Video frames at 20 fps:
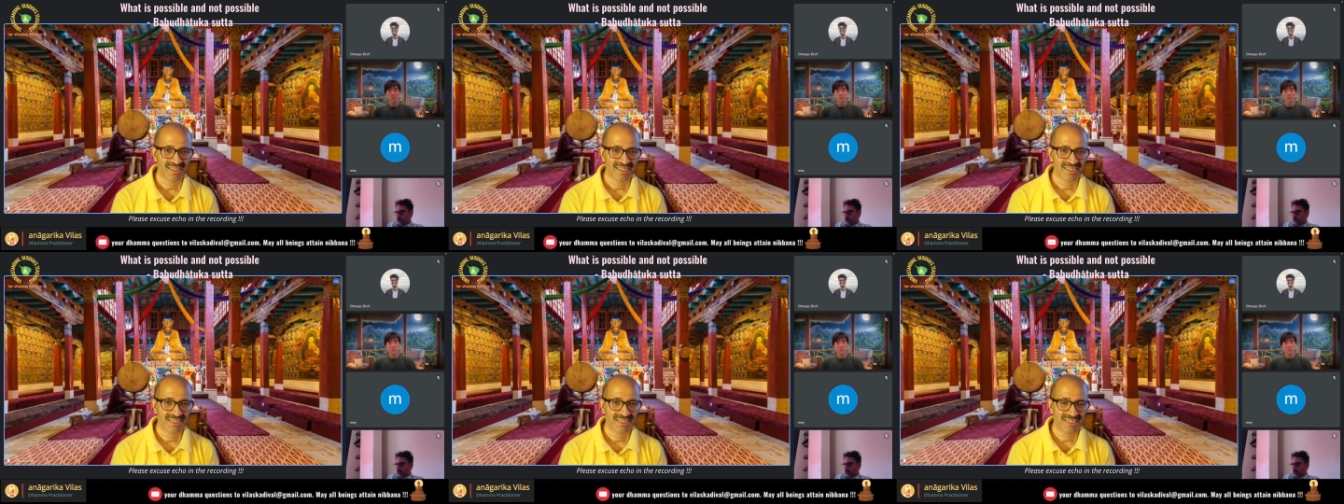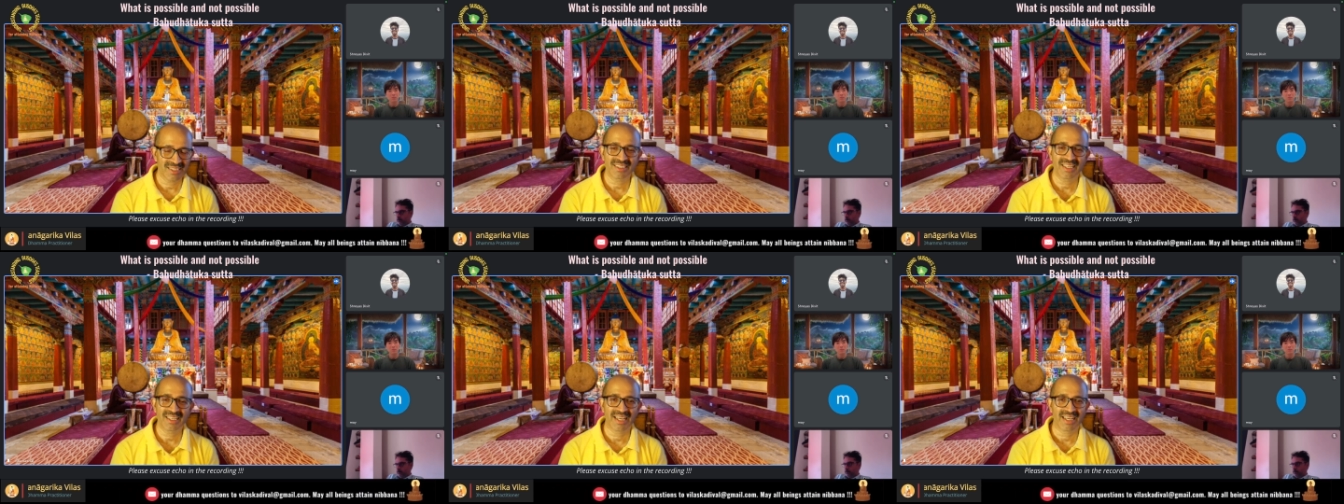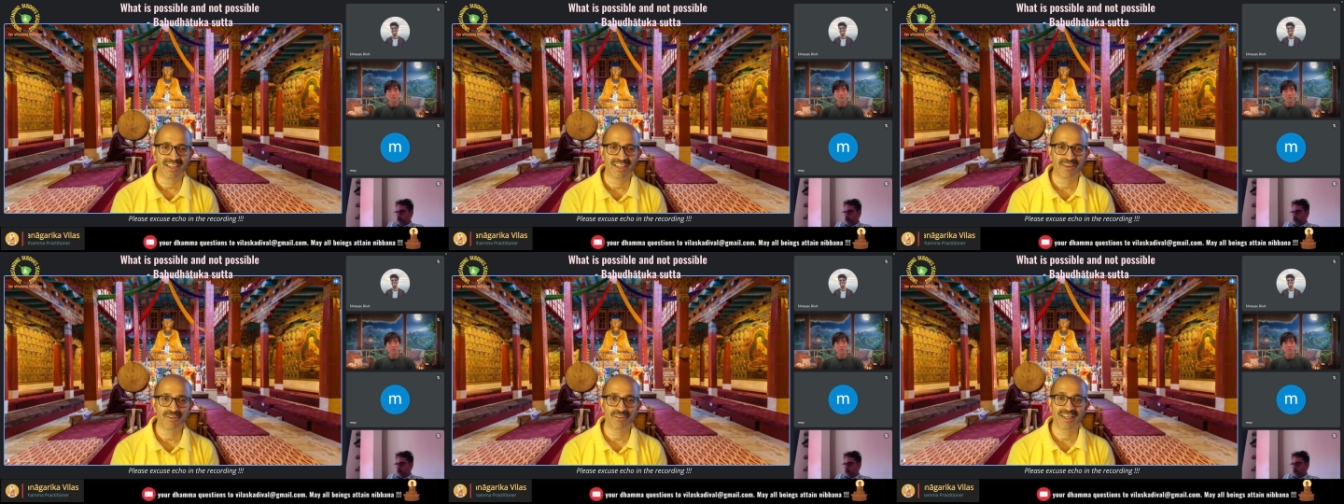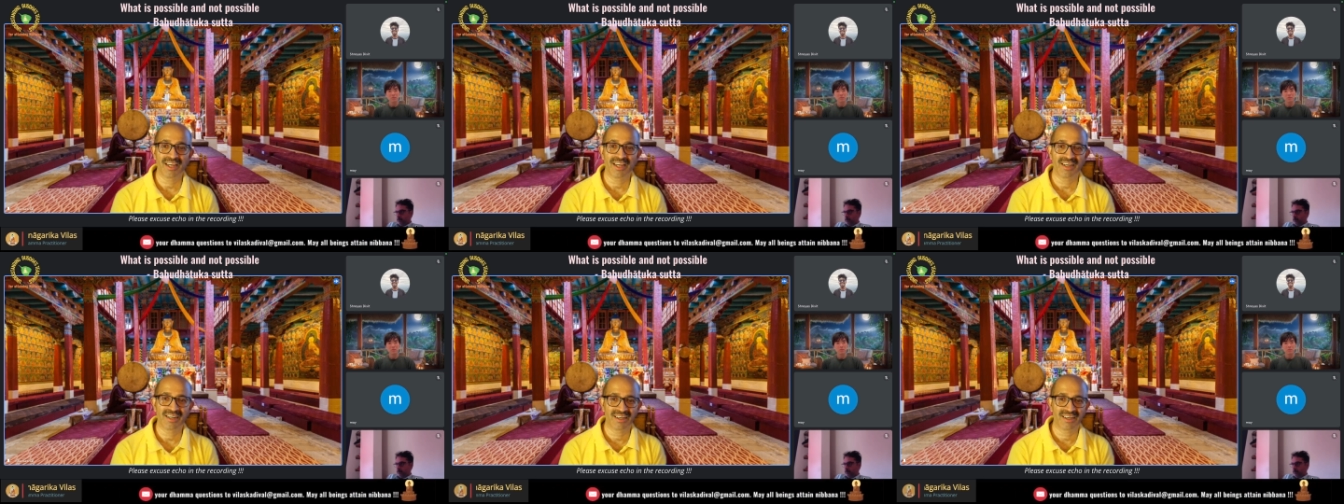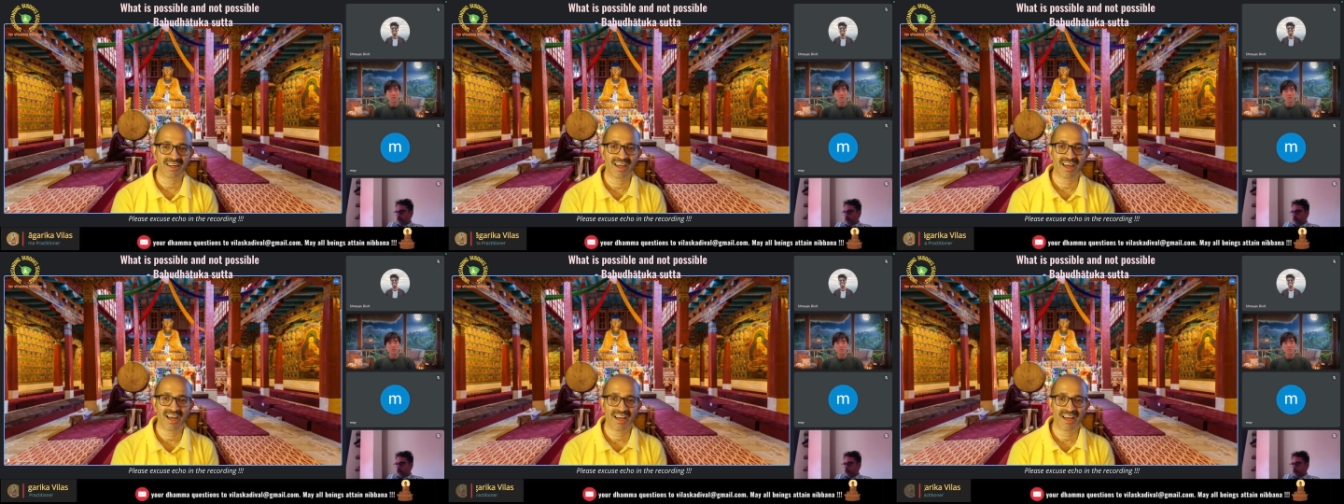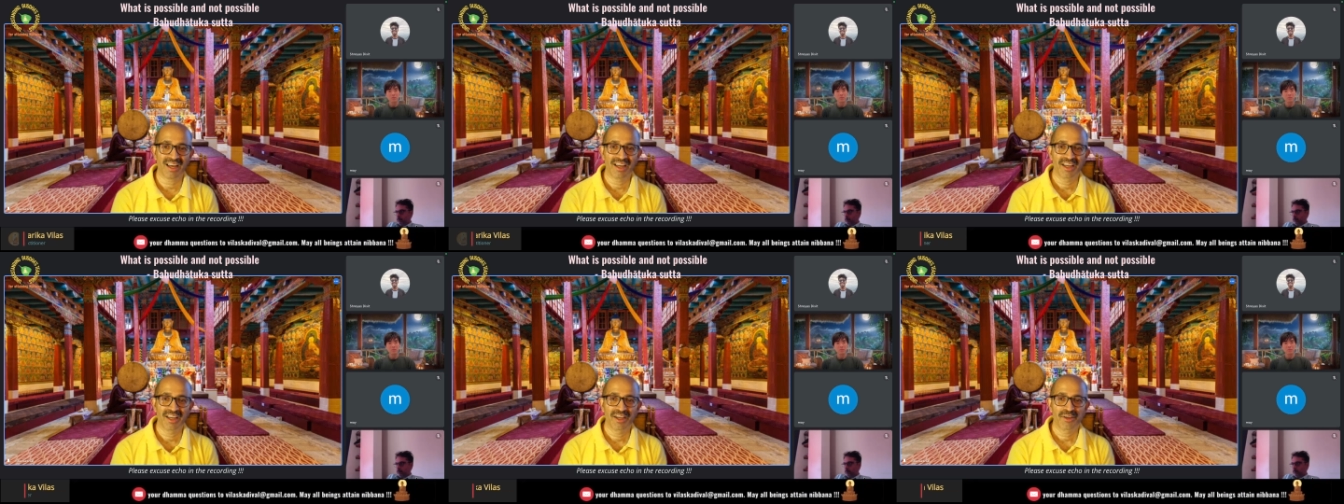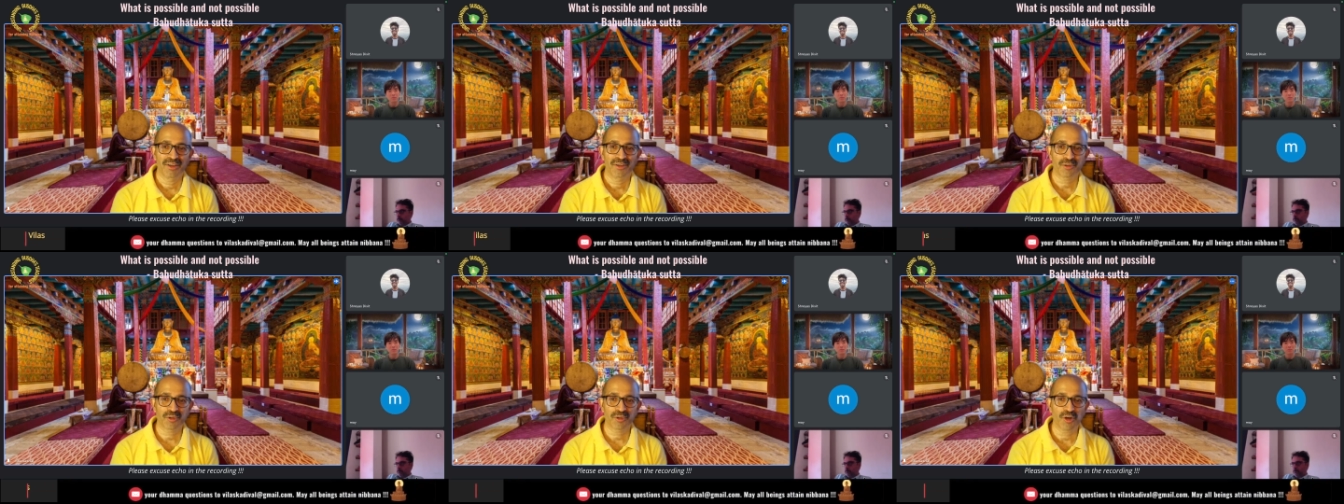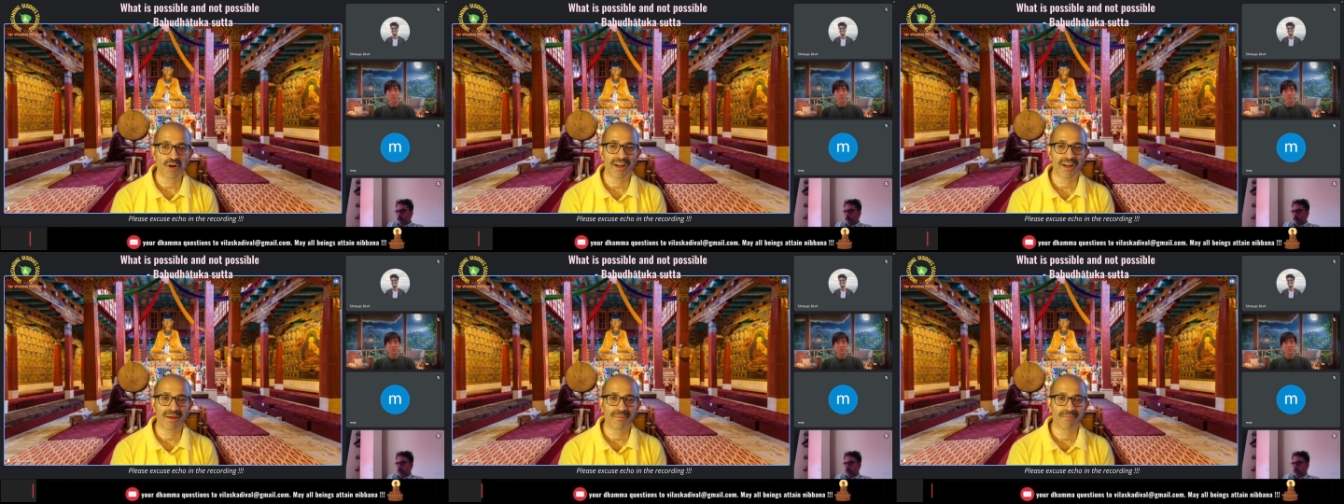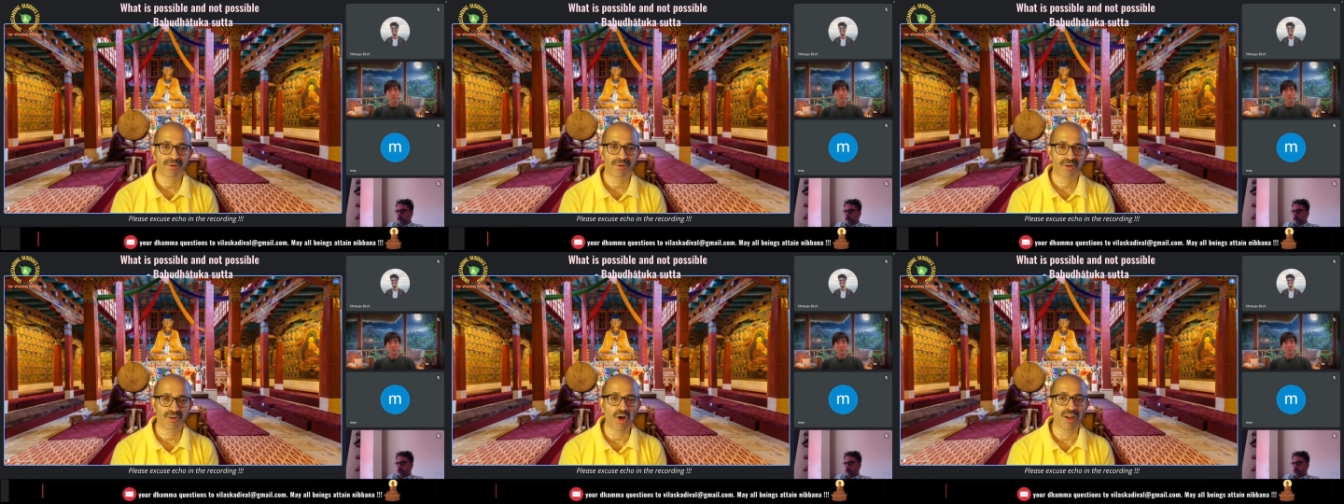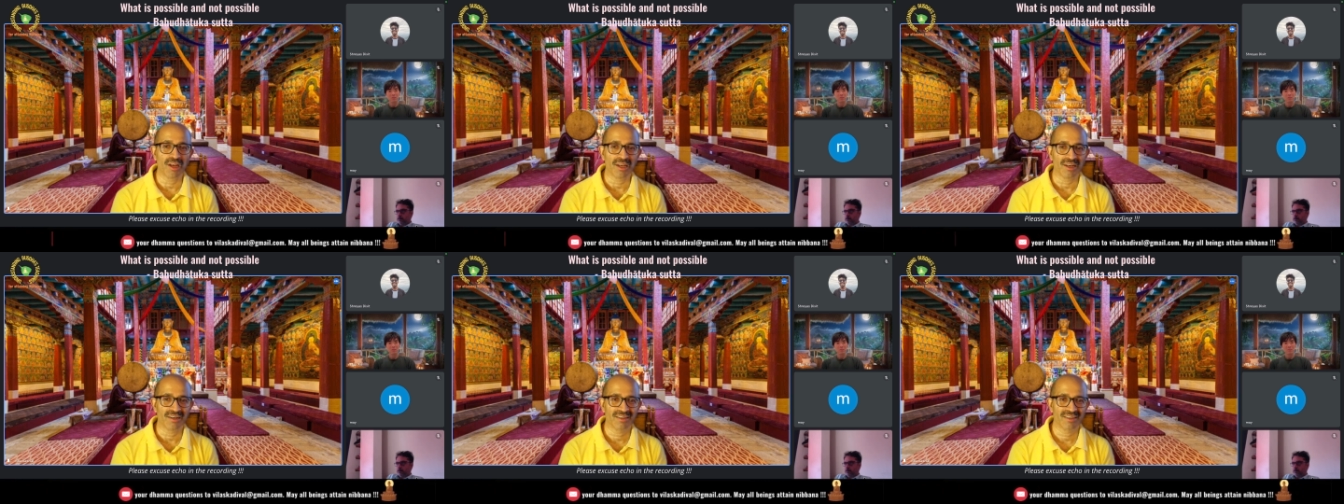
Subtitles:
Just think, you said, you thought I am tall,